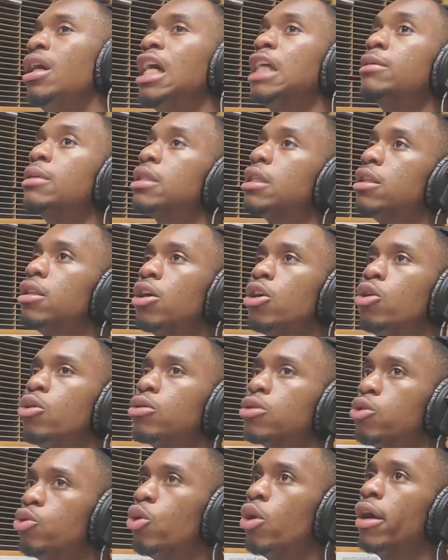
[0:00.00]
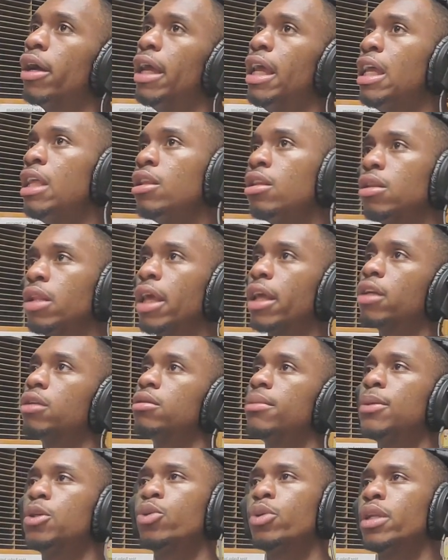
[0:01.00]
especially those who are in like
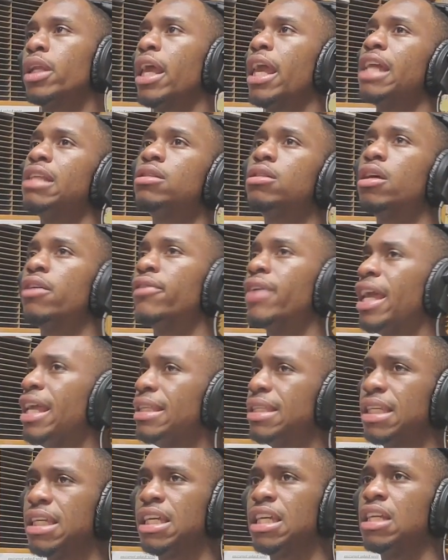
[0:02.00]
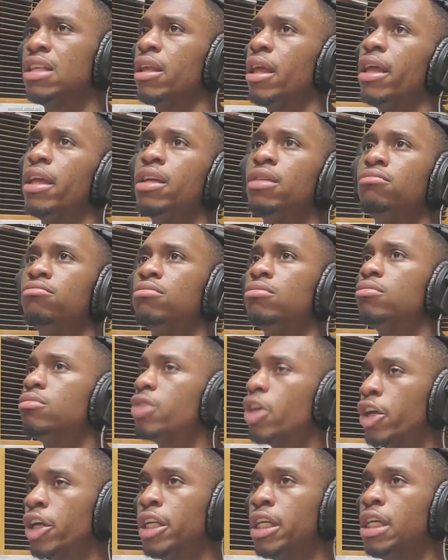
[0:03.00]
between the ages of 18 and
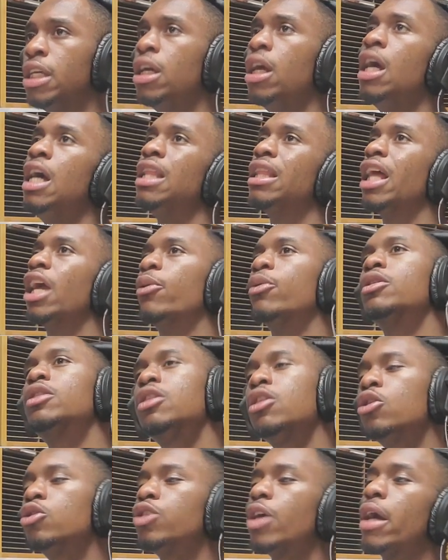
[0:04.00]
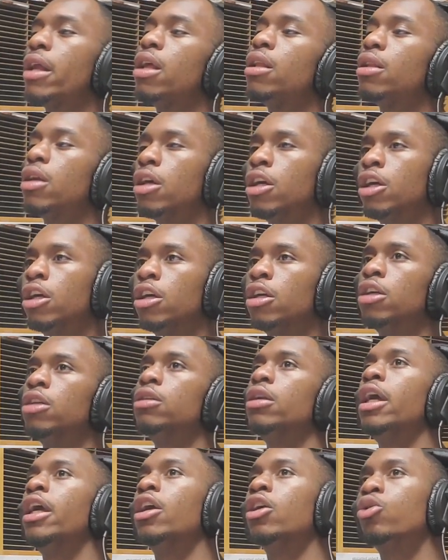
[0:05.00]
30 like we're still trying to
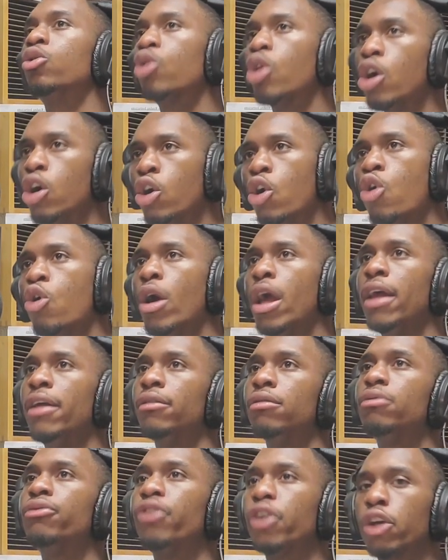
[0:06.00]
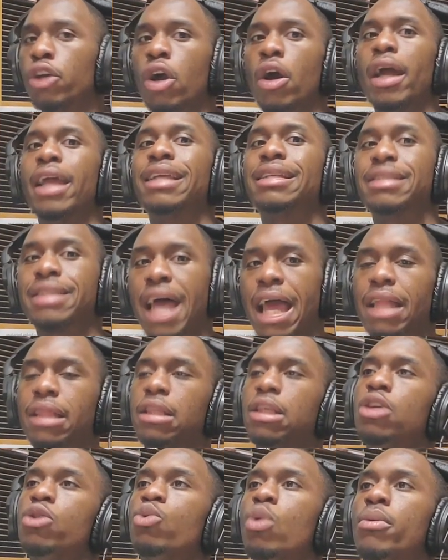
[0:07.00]
learn and grow and figure out
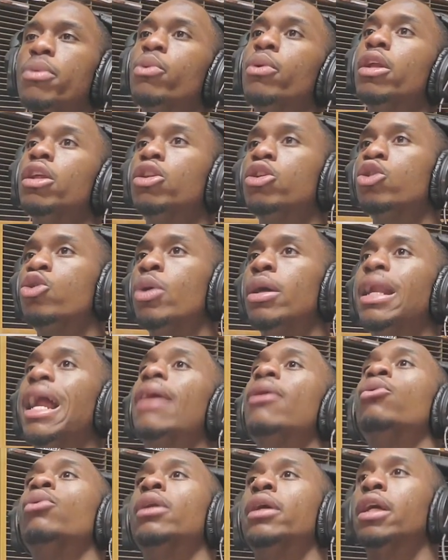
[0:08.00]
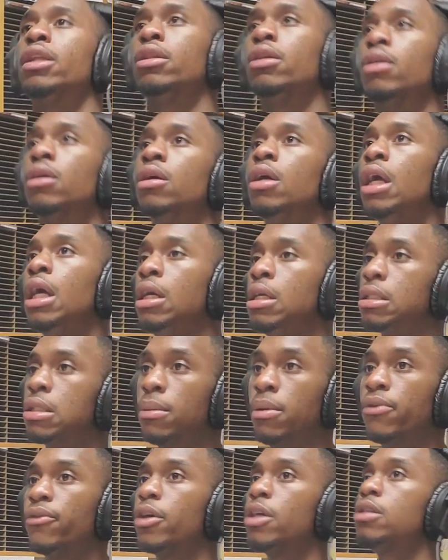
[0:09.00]
exactly what we want to do and how we want to get there
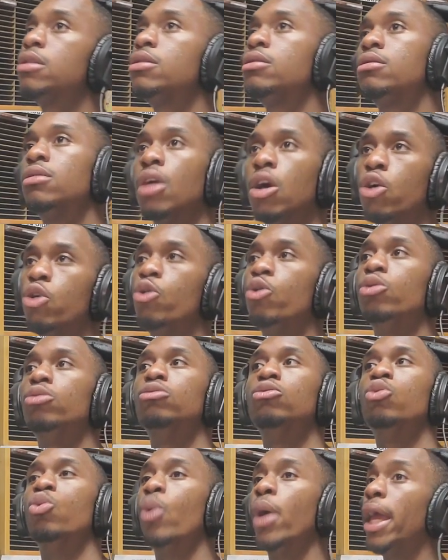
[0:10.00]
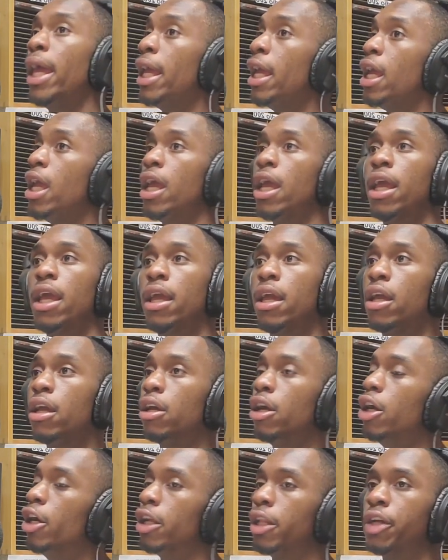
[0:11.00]
some of us know
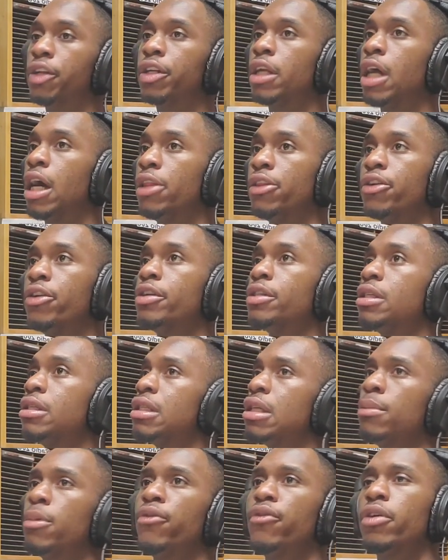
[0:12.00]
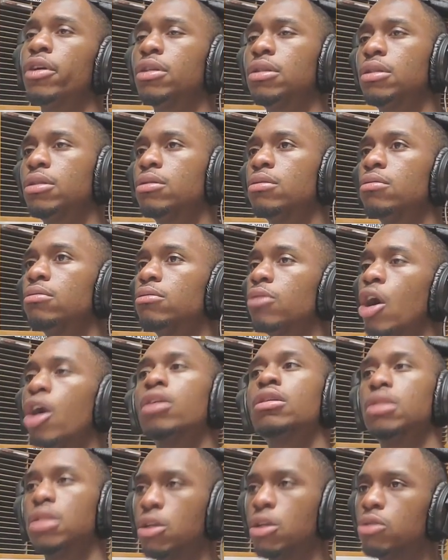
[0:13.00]
way earlier than others and some of us
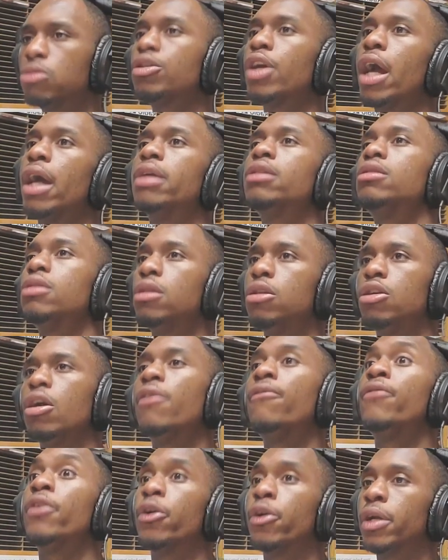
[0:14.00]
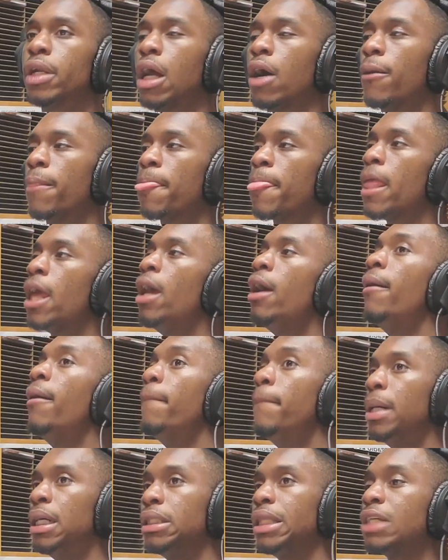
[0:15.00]
are still trying to you know figure it out
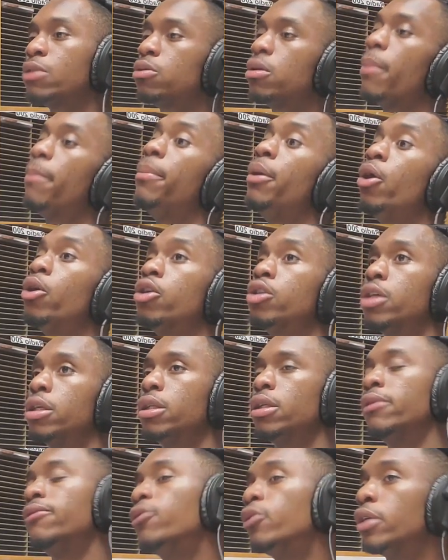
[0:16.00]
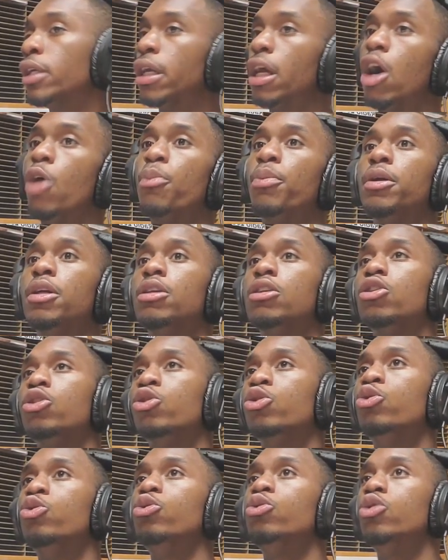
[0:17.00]
but that's what the builders are there for. They're helping
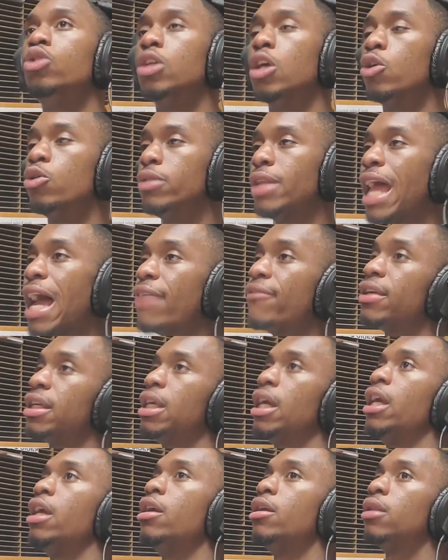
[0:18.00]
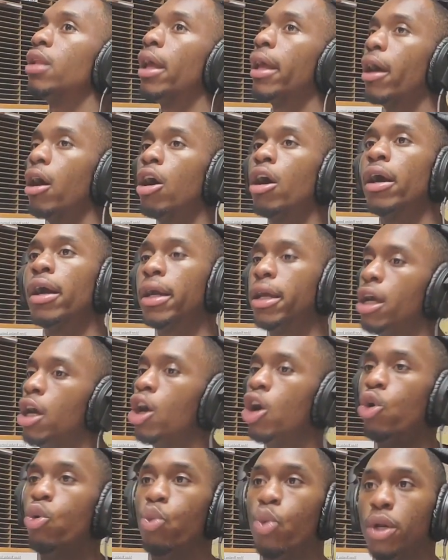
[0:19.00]
you, you know, navigate. Like, all right,
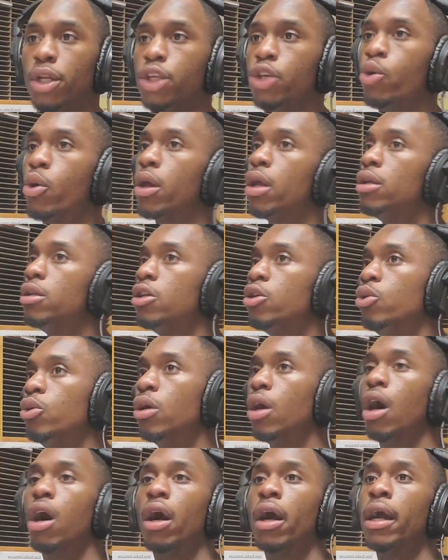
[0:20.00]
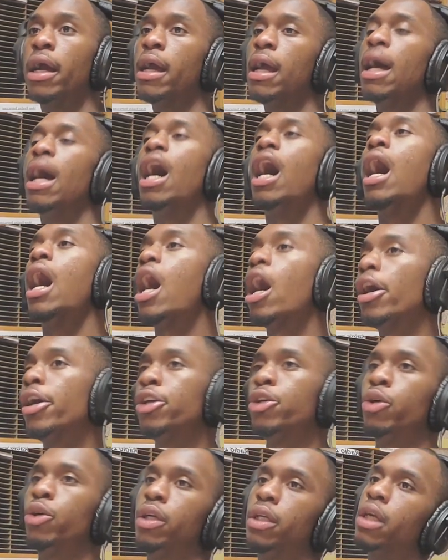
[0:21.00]
what do you want to do? All right, how are
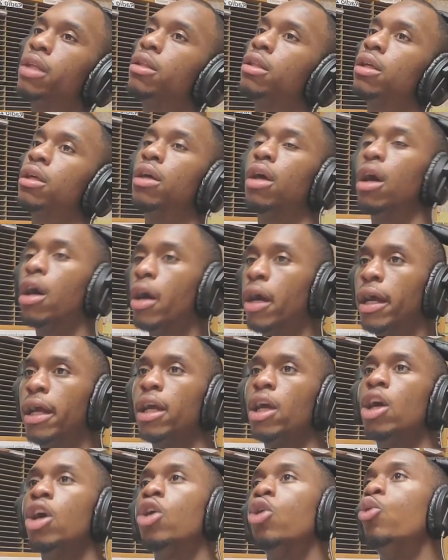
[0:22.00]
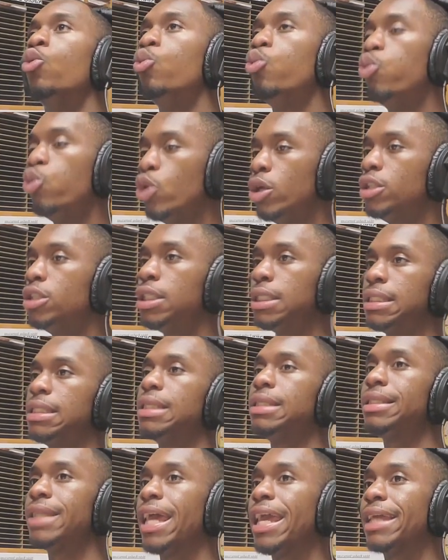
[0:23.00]
you going to get there? All right, what does
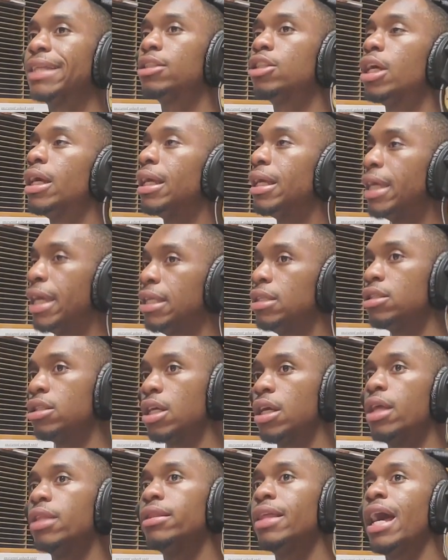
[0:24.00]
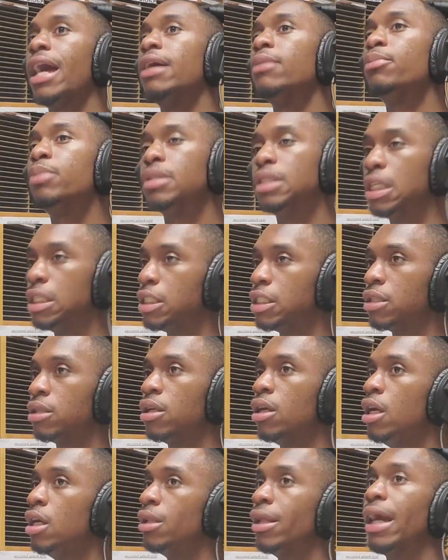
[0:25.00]
it take to get to that position?
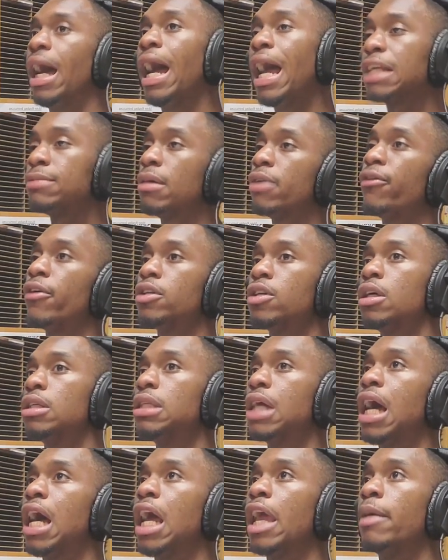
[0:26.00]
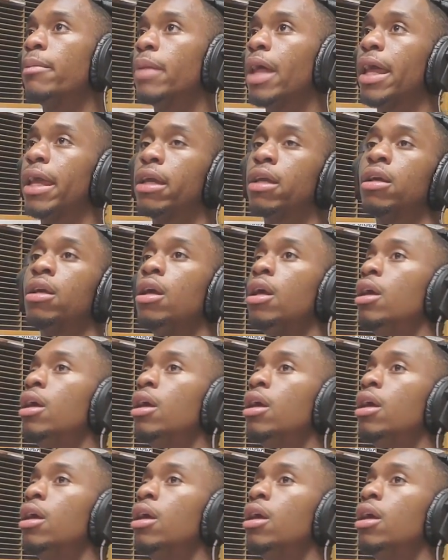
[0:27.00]
Like, I ask my friends all the time. Like,